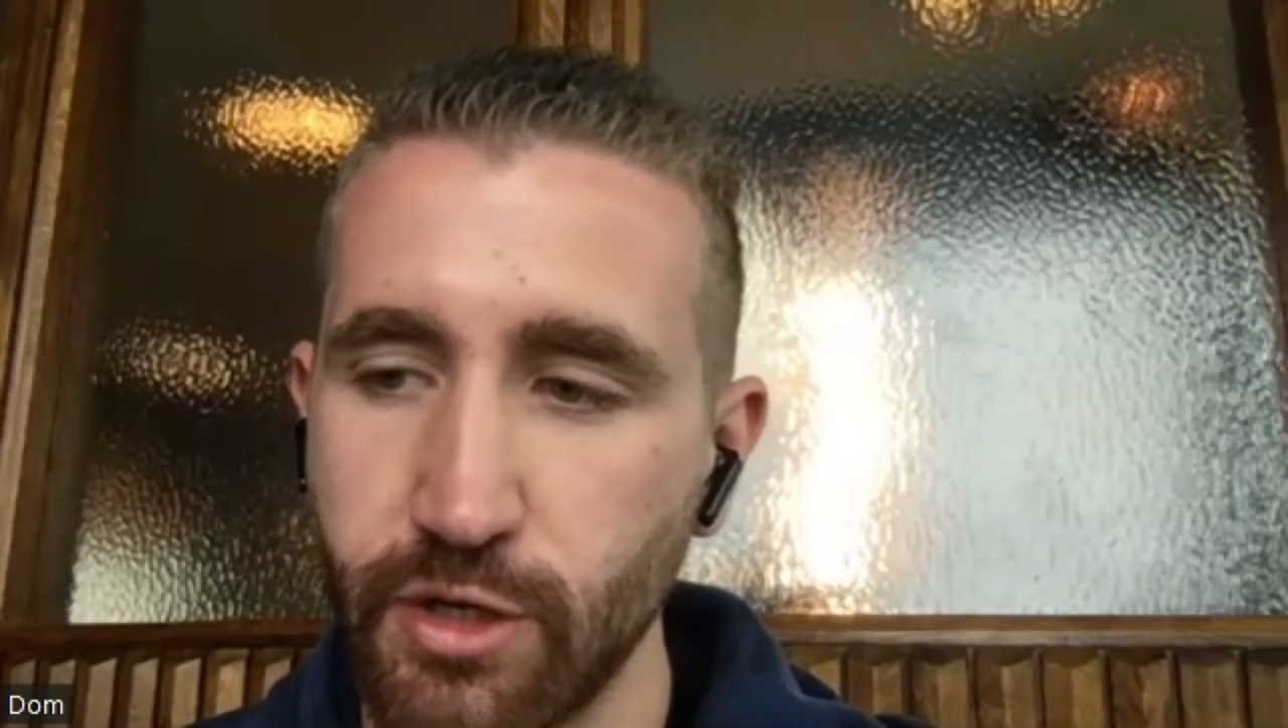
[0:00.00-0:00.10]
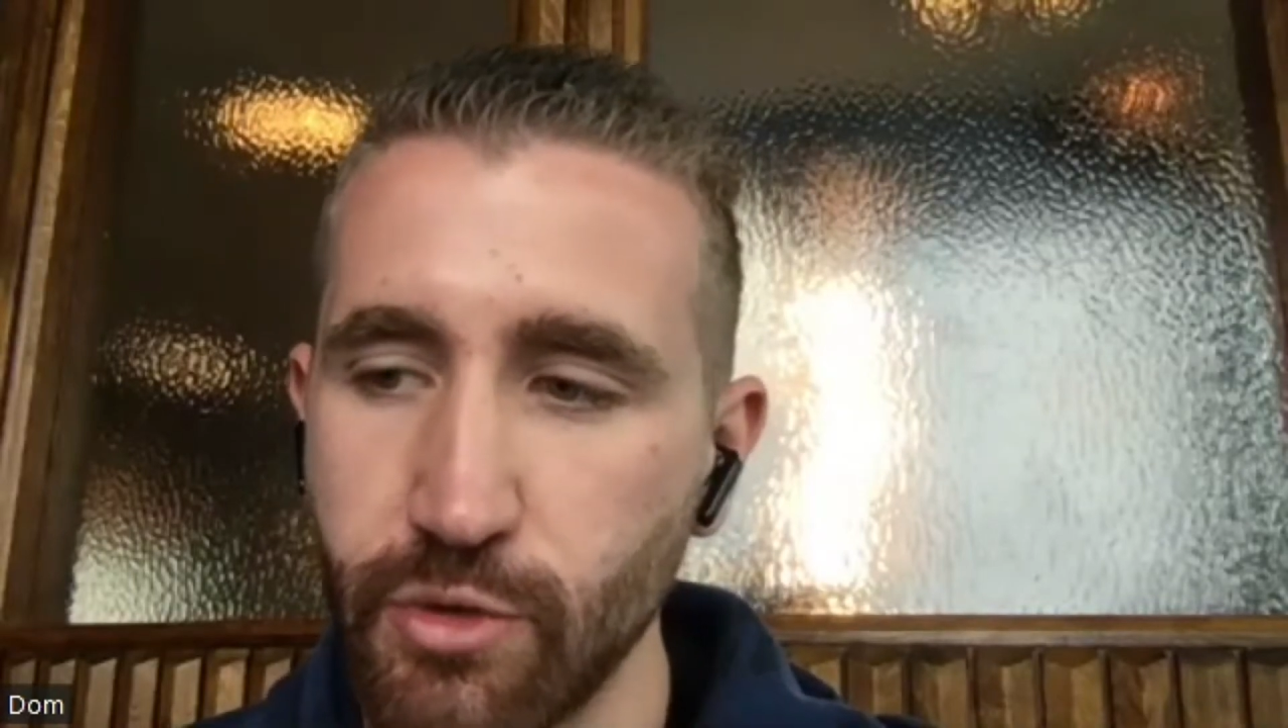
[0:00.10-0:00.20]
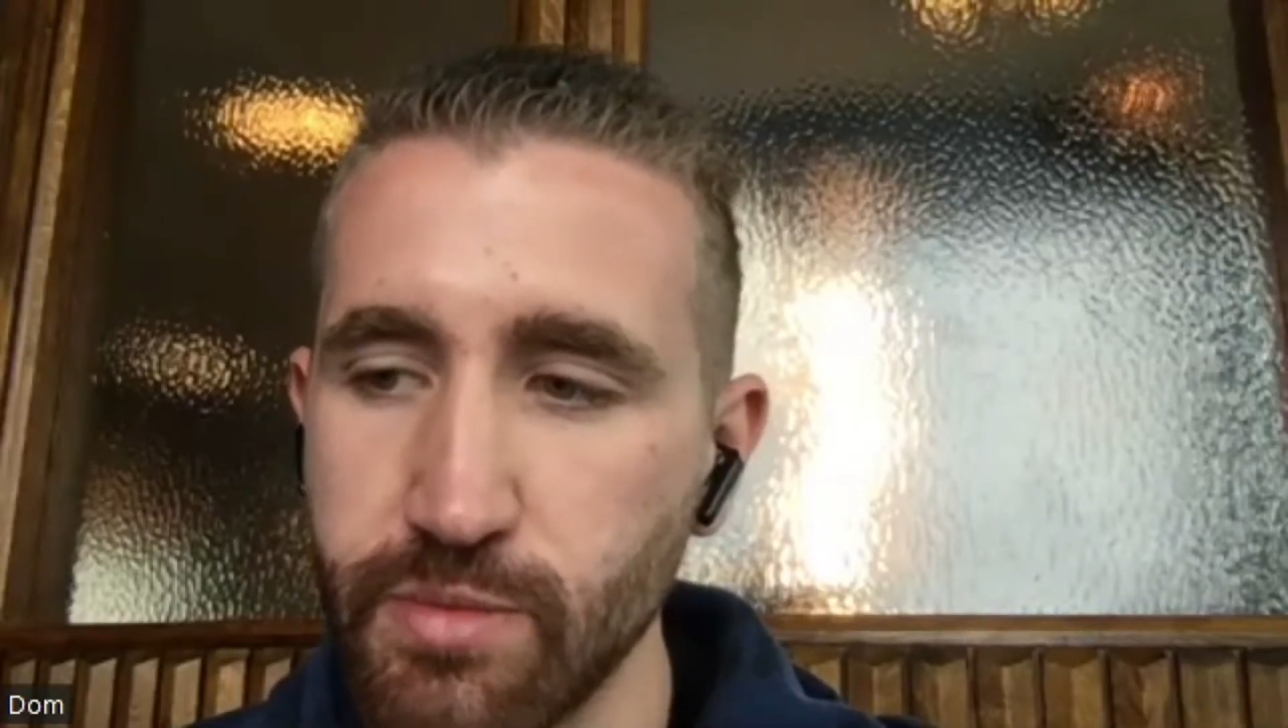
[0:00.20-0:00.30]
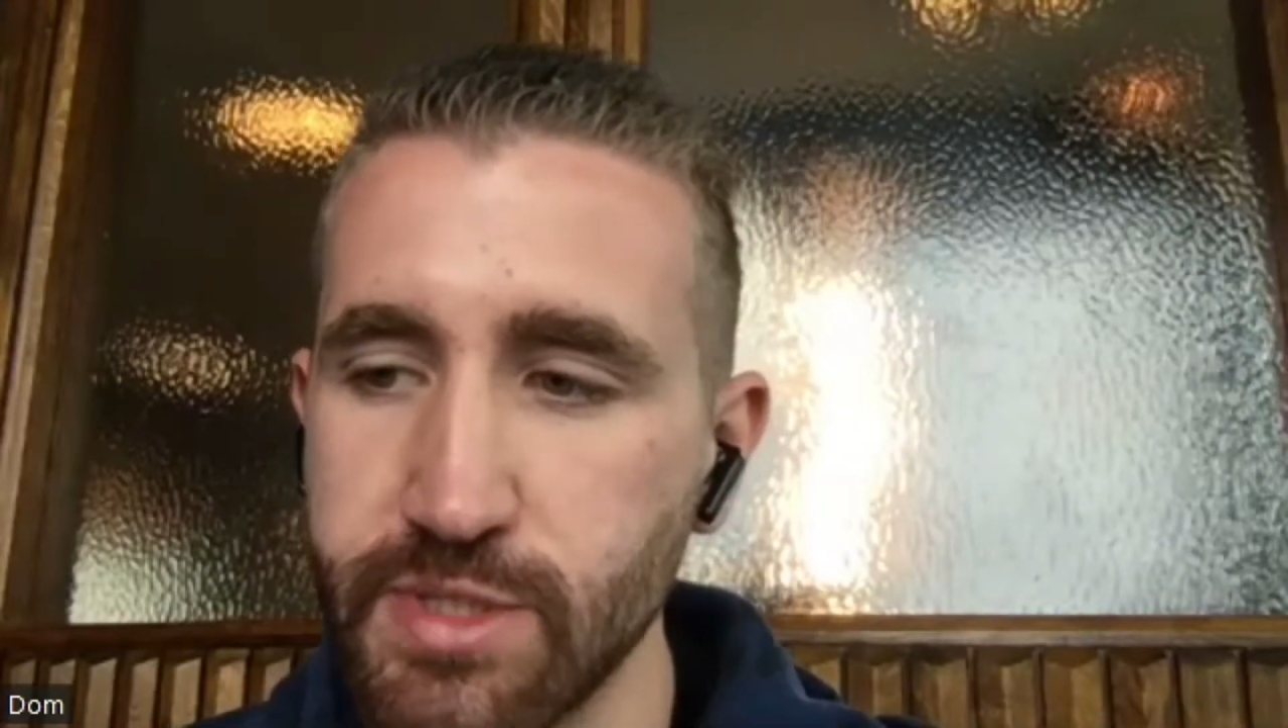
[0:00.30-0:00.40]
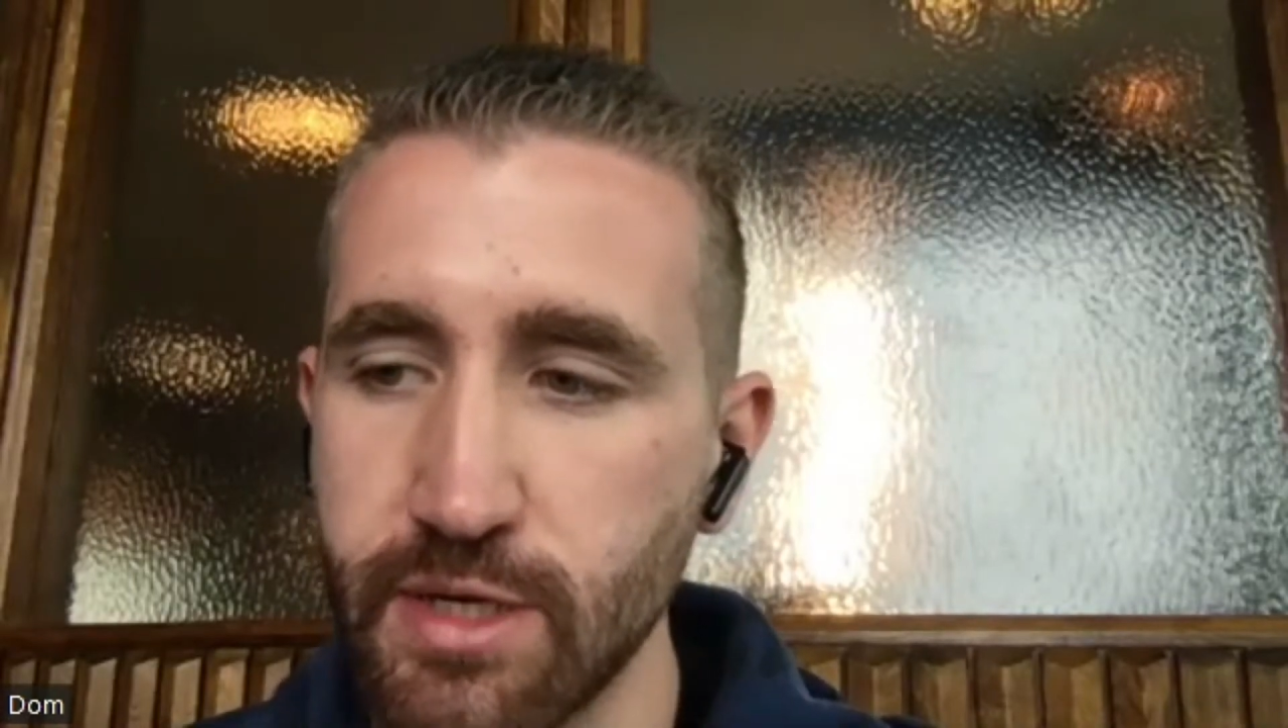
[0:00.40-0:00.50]

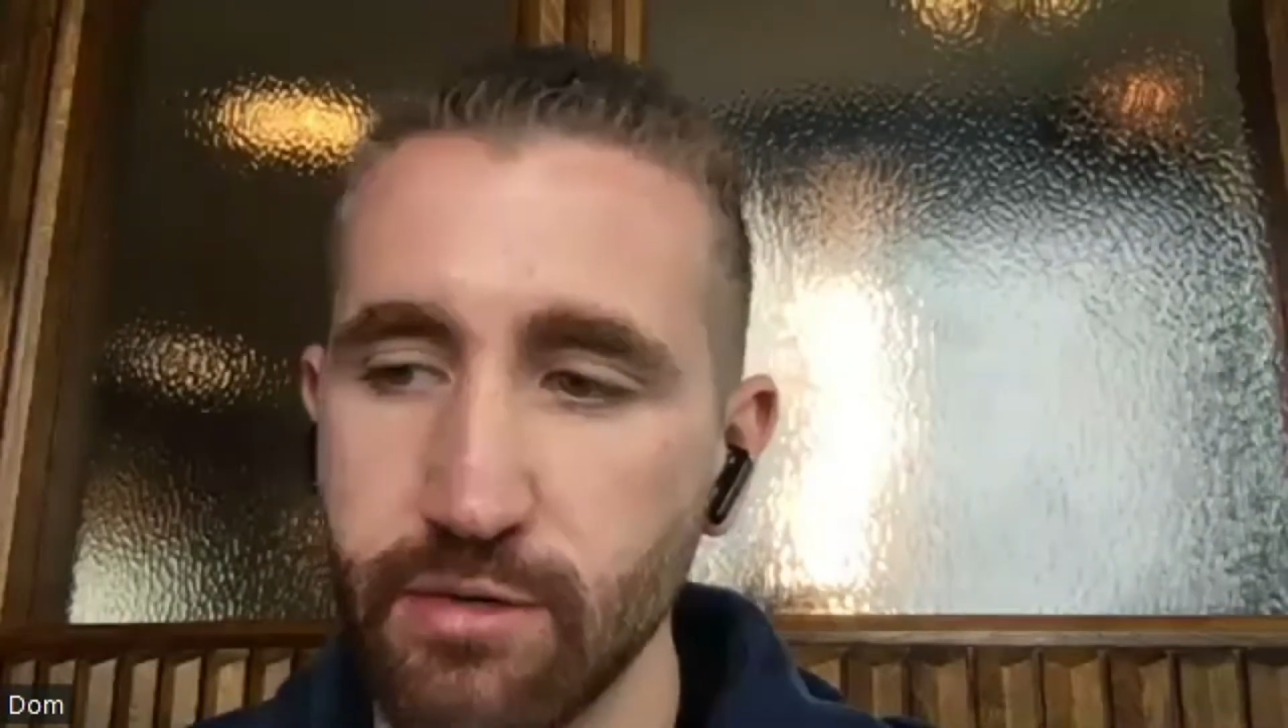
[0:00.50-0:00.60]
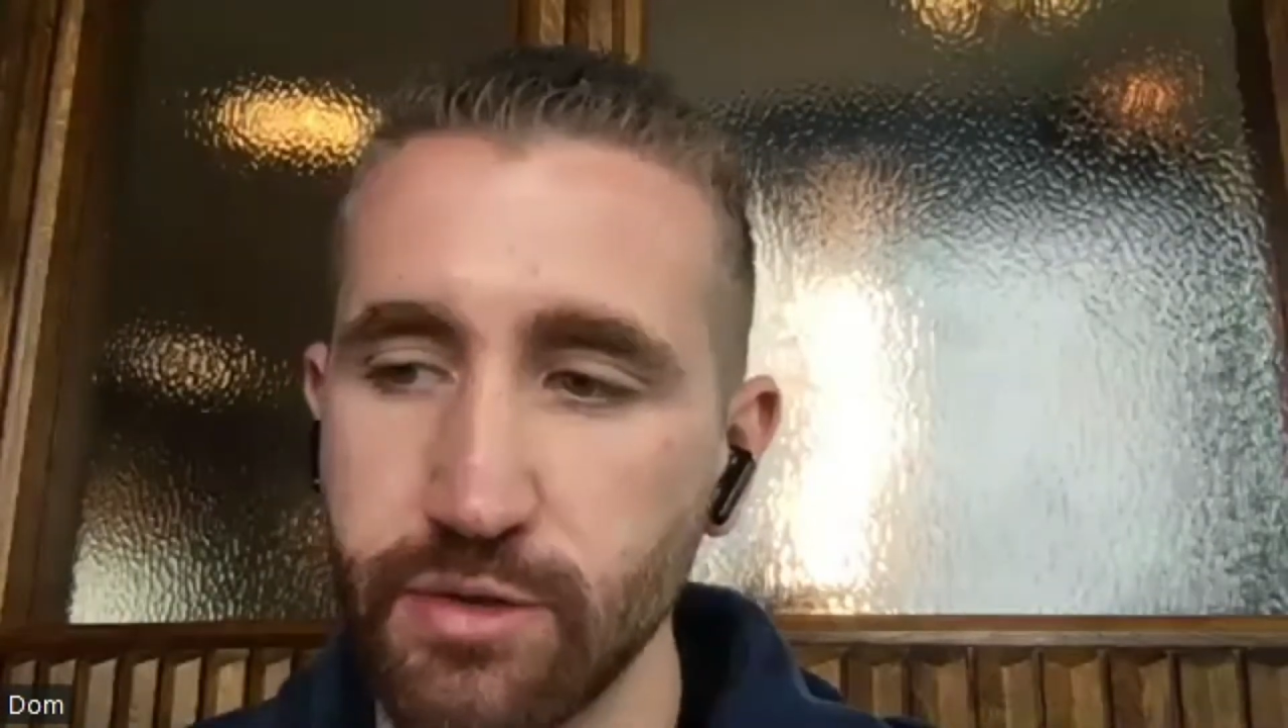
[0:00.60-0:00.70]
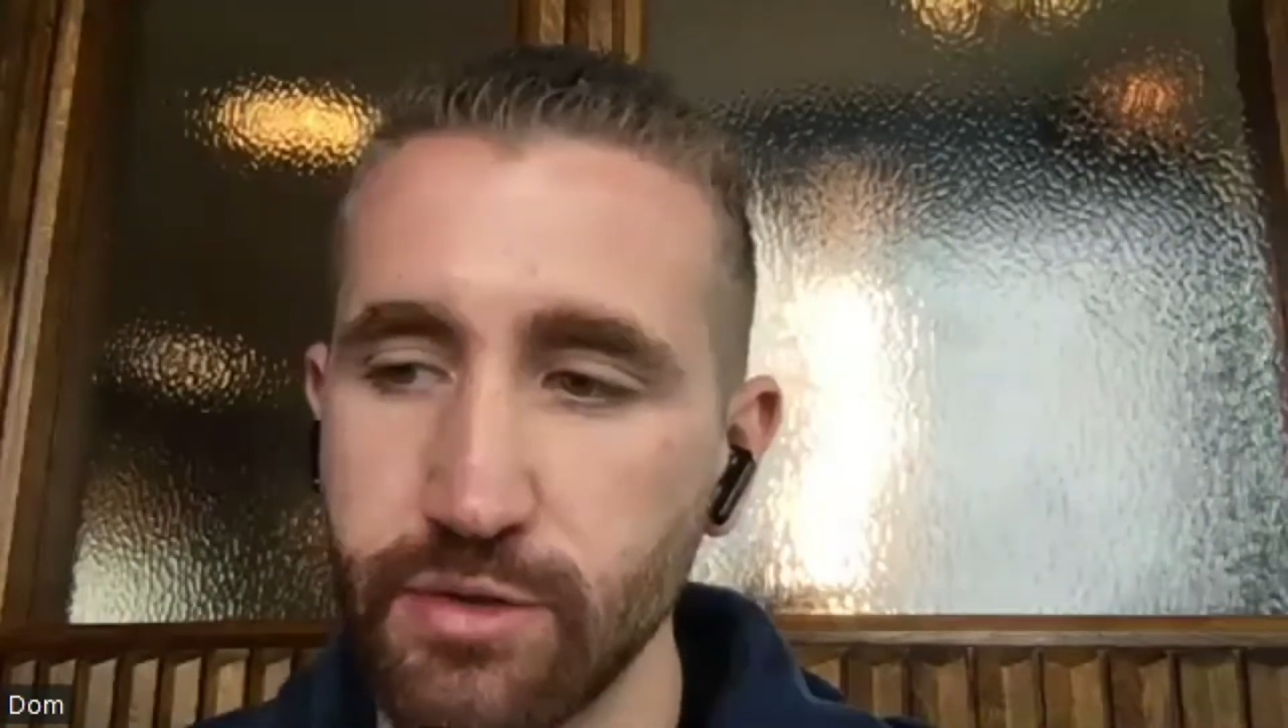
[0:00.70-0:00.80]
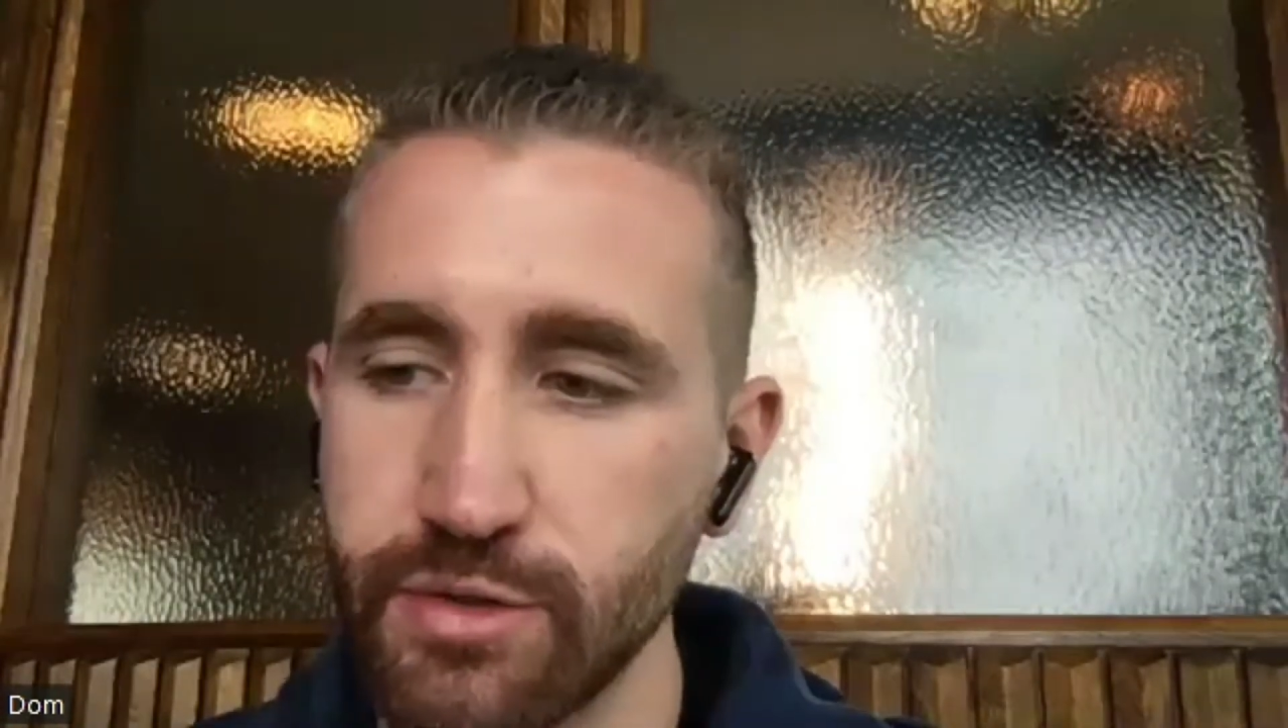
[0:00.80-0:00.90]
materials,